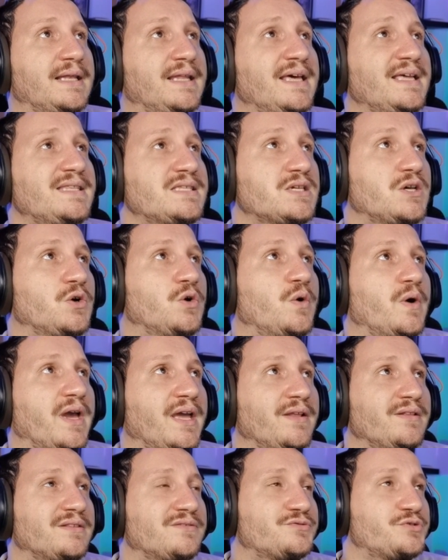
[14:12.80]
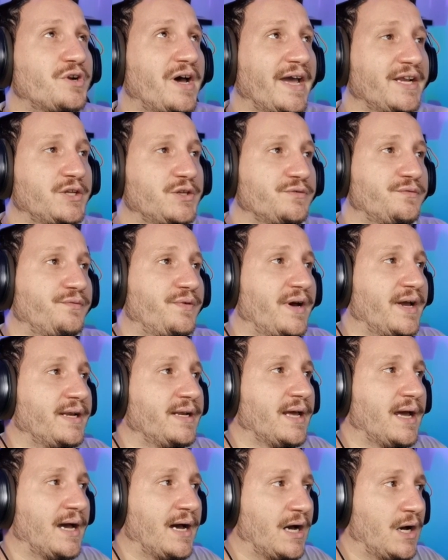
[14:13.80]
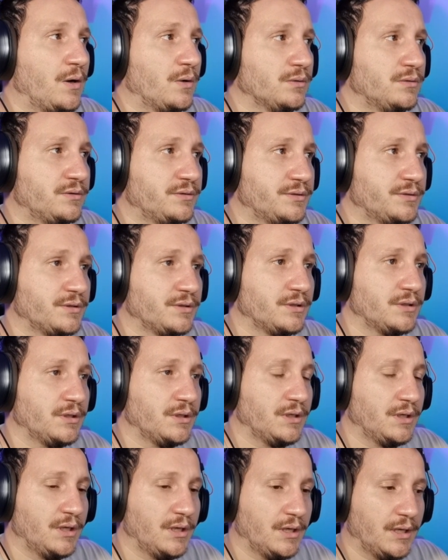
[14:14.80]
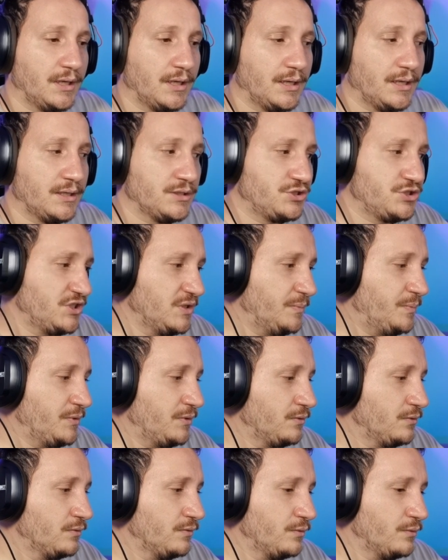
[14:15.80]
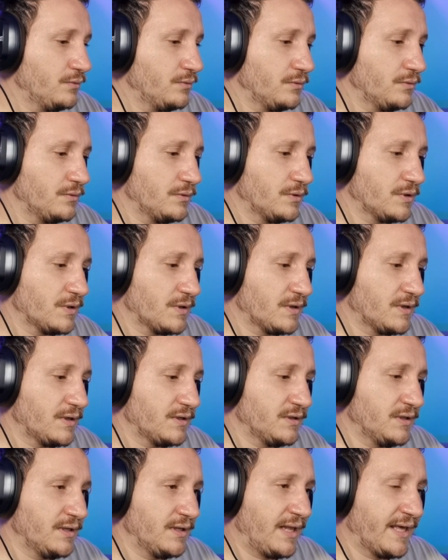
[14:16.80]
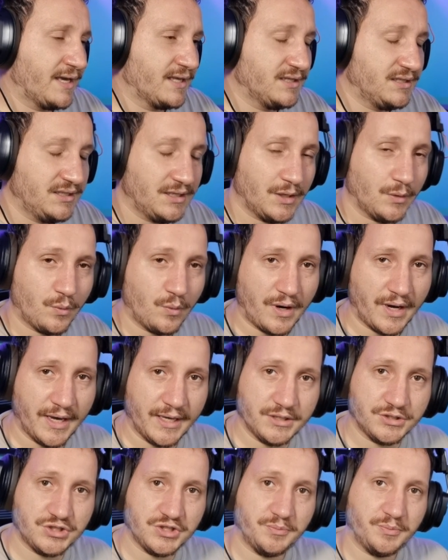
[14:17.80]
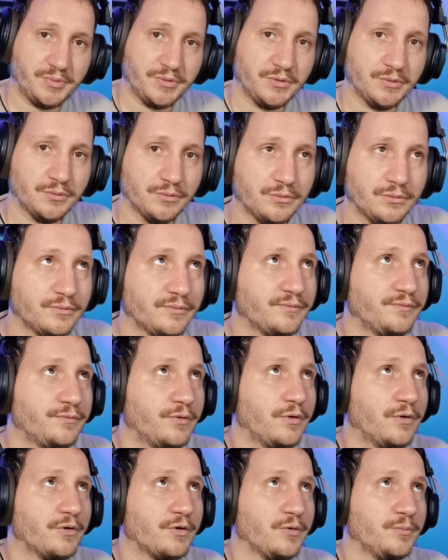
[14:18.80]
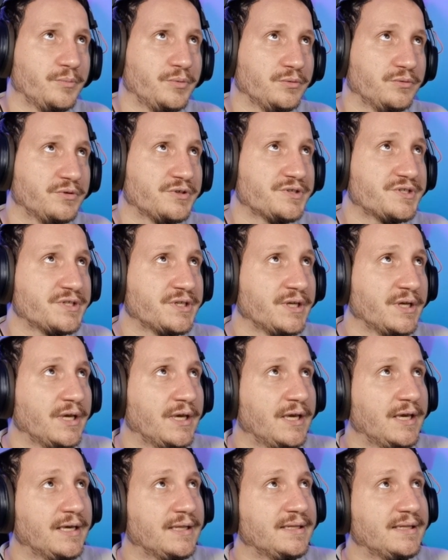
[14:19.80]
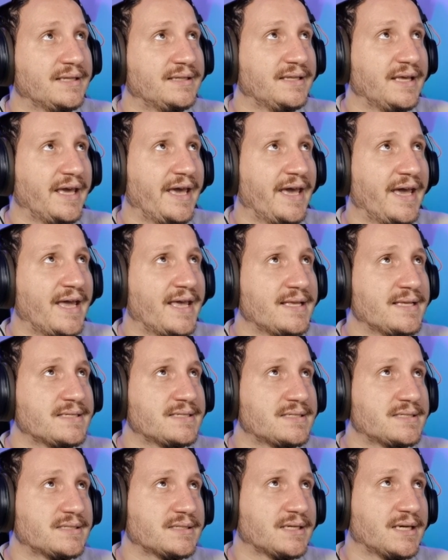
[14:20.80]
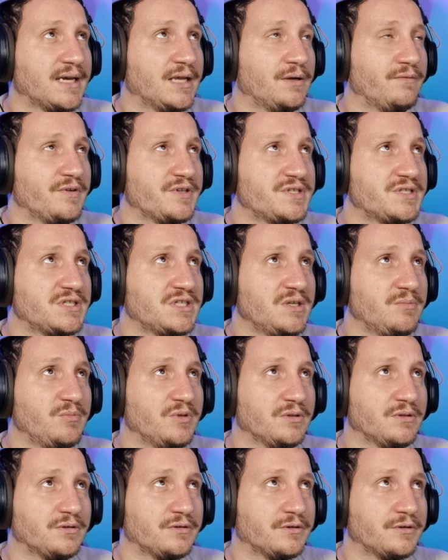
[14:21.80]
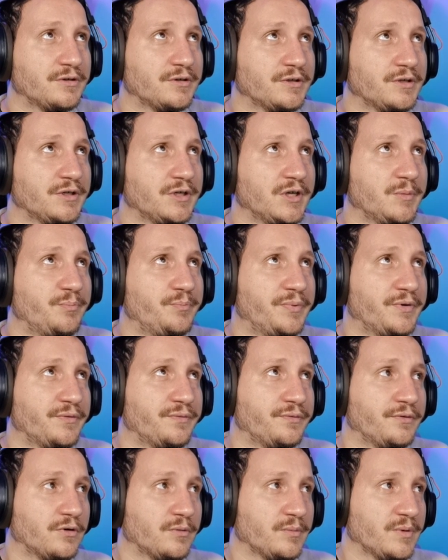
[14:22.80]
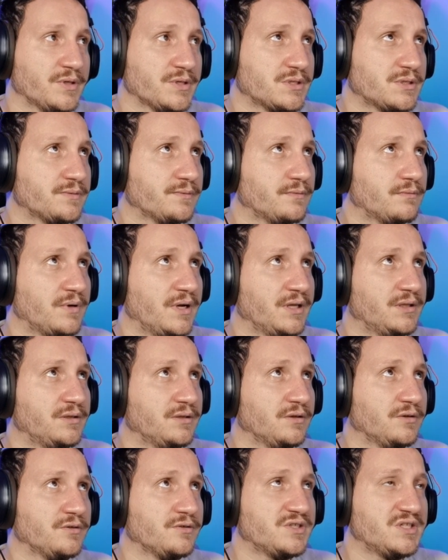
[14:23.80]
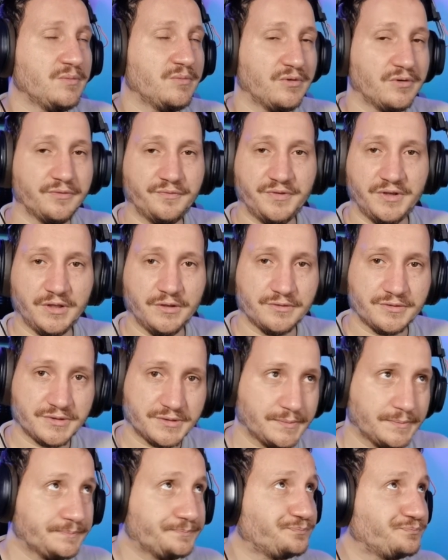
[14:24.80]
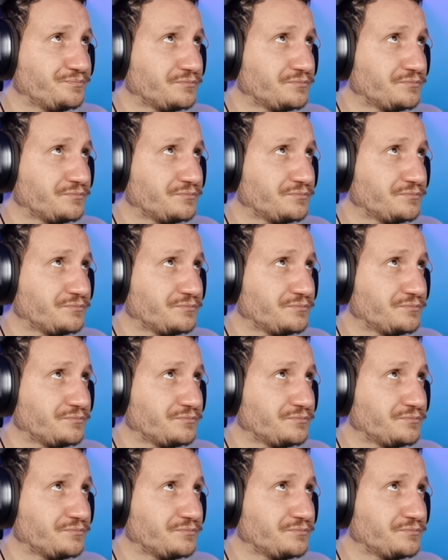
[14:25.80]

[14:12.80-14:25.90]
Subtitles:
let's go and try to find out a GPU, like a DIY GPU for computers that has kind of a similar performance, right? Similar figures.